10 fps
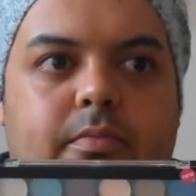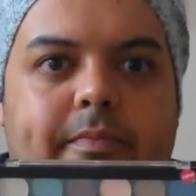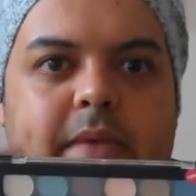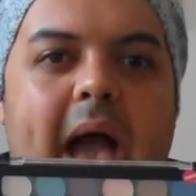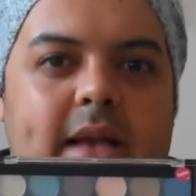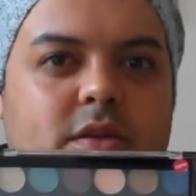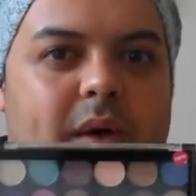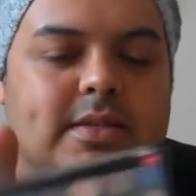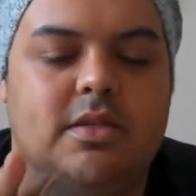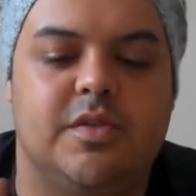Yeah, so
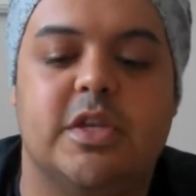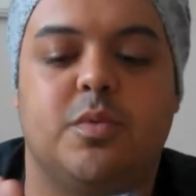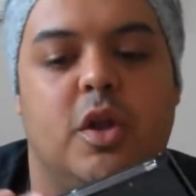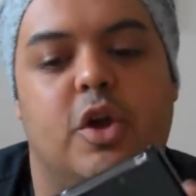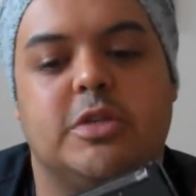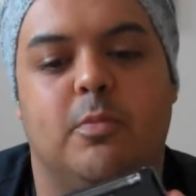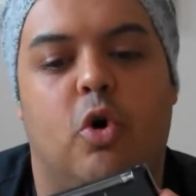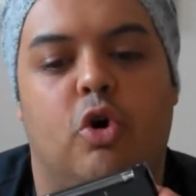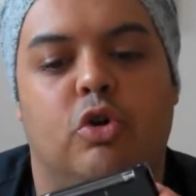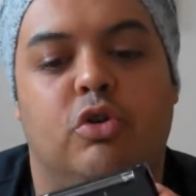this one looks
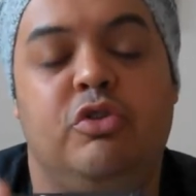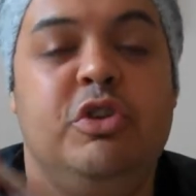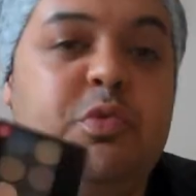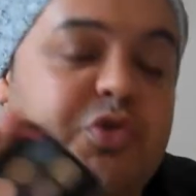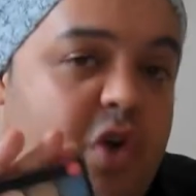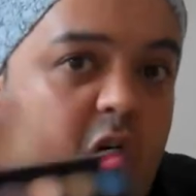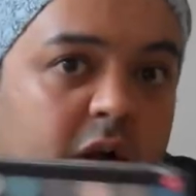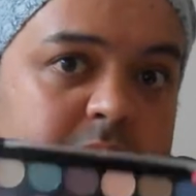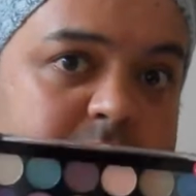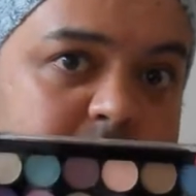more
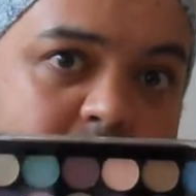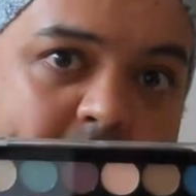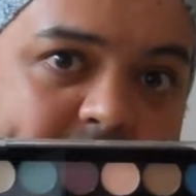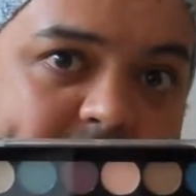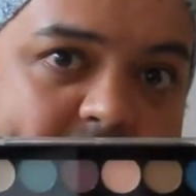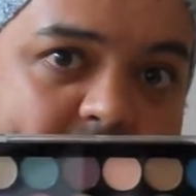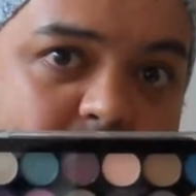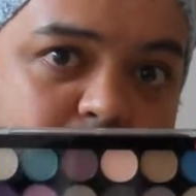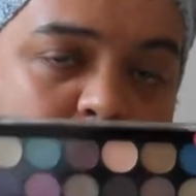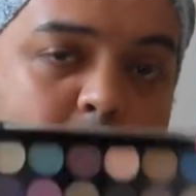neutral, I'd say,
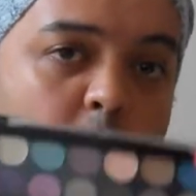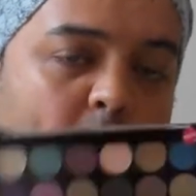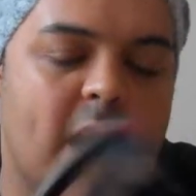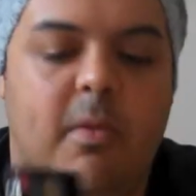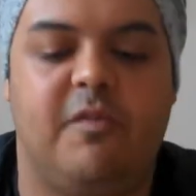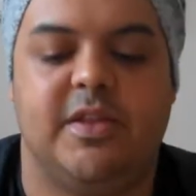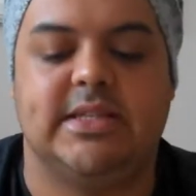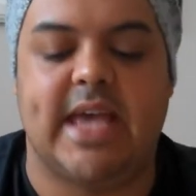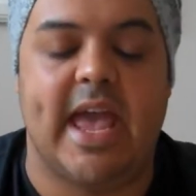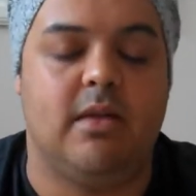and more wearable for the
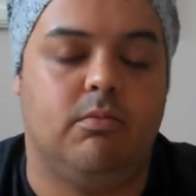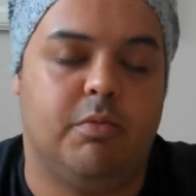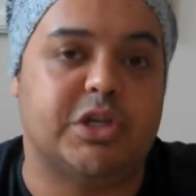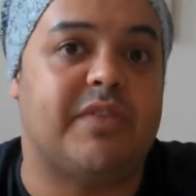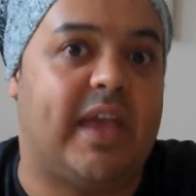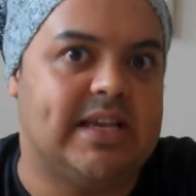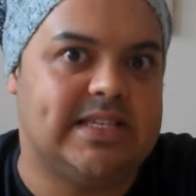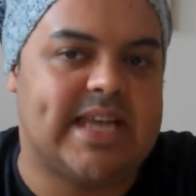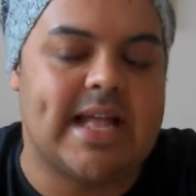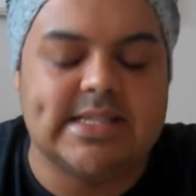day, which I think is
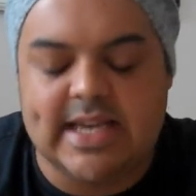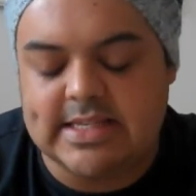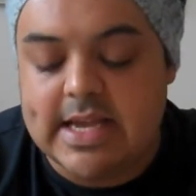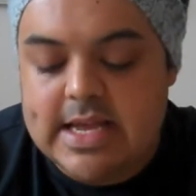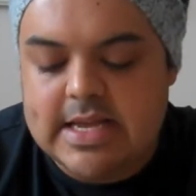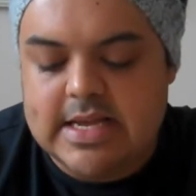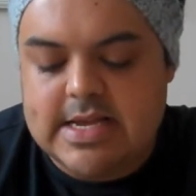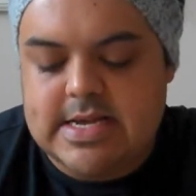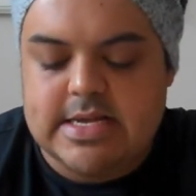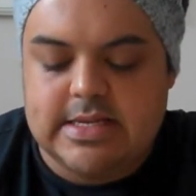intended.
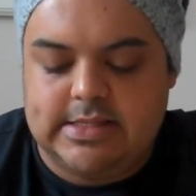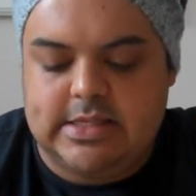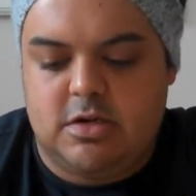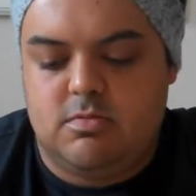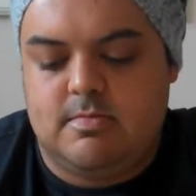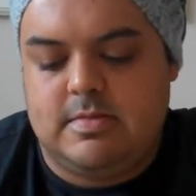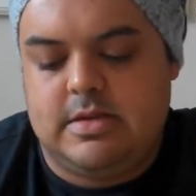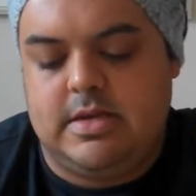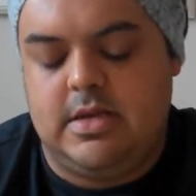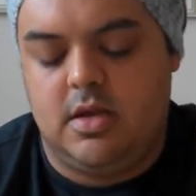So,
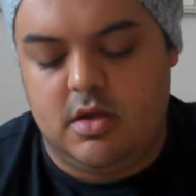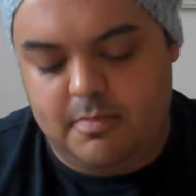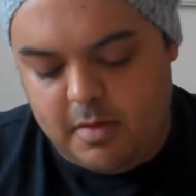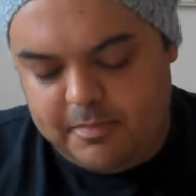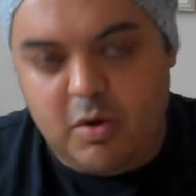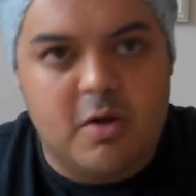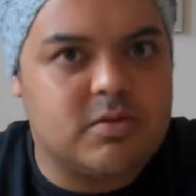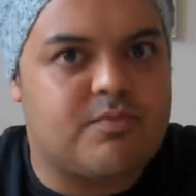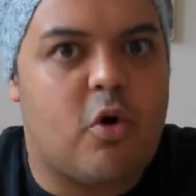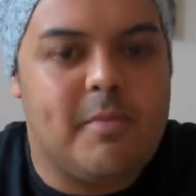what
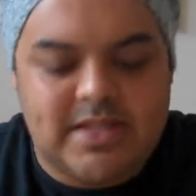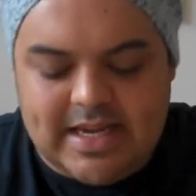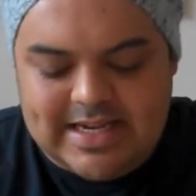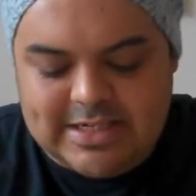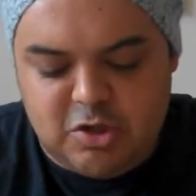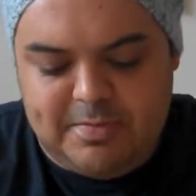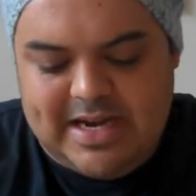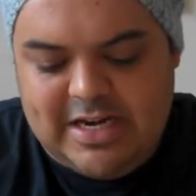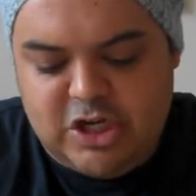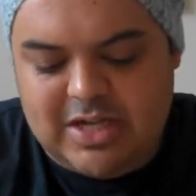else wrong with me today? I can't open
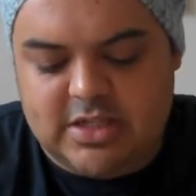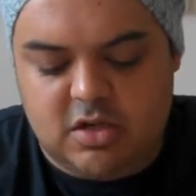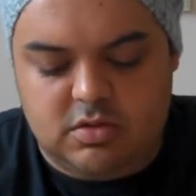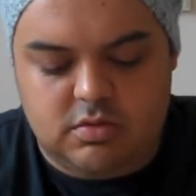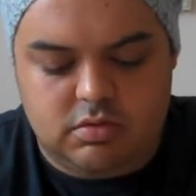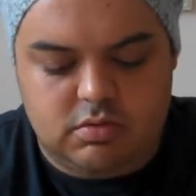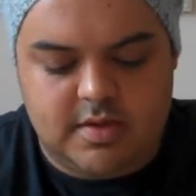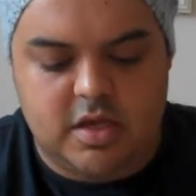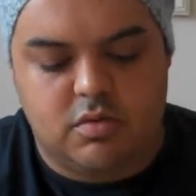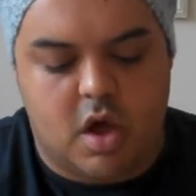any shadows. But
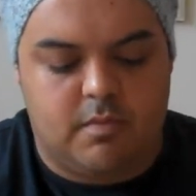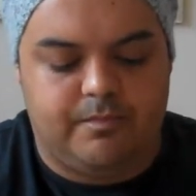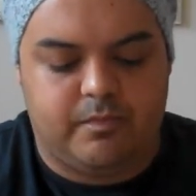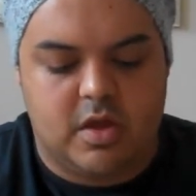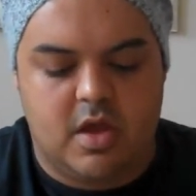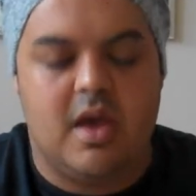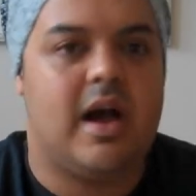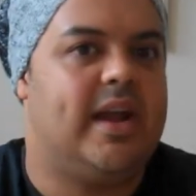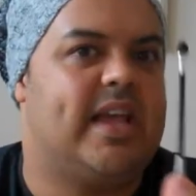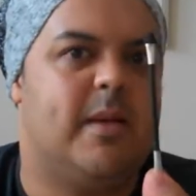there you go.
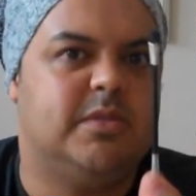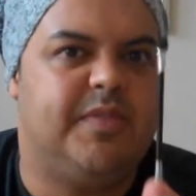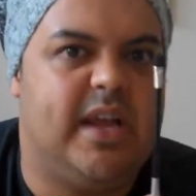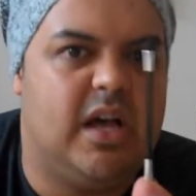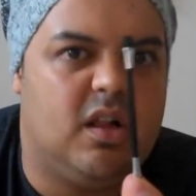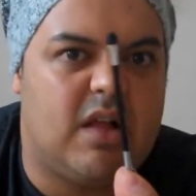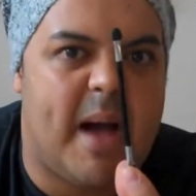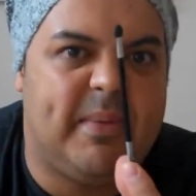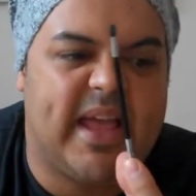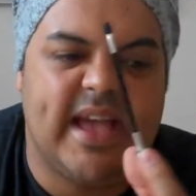And it comes with a little
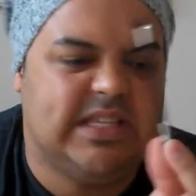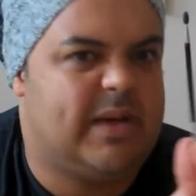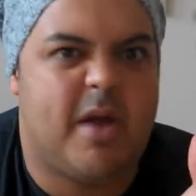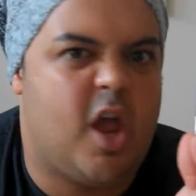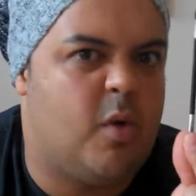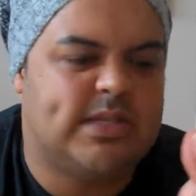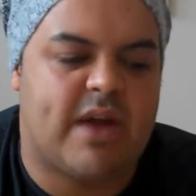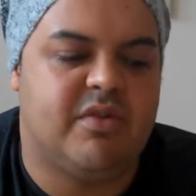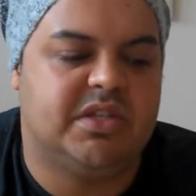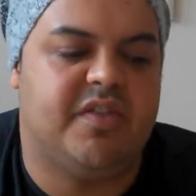applicator, but I always
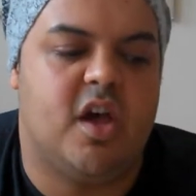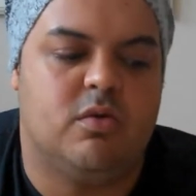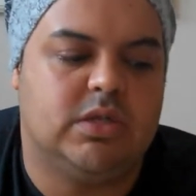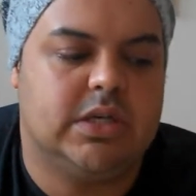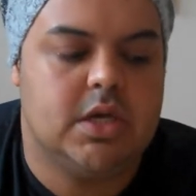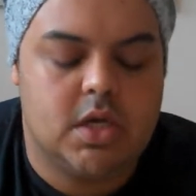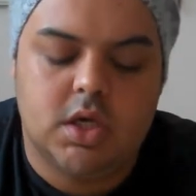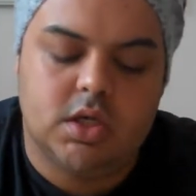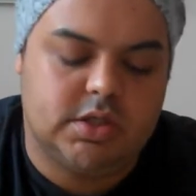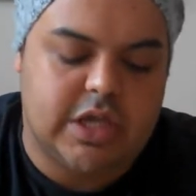get rid of those.
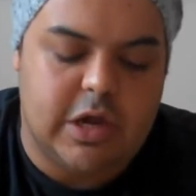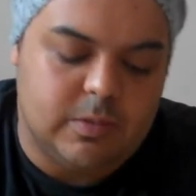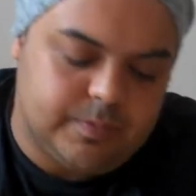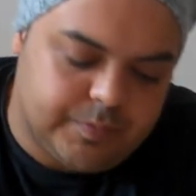So,